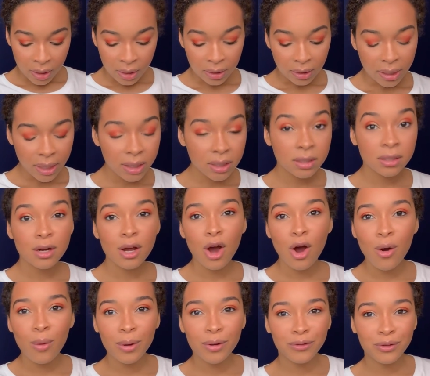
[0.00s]
Let us
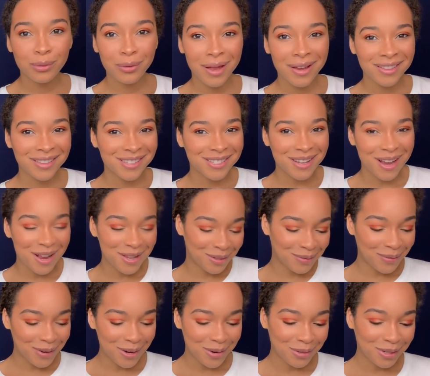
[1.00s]
know if you like these kinds of
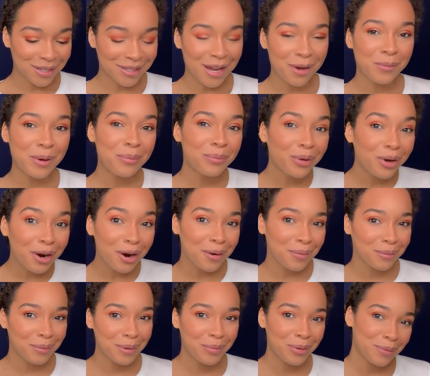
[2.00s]
videos, because like we
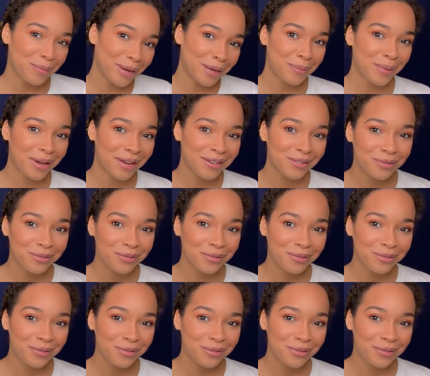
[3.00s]
put makeup on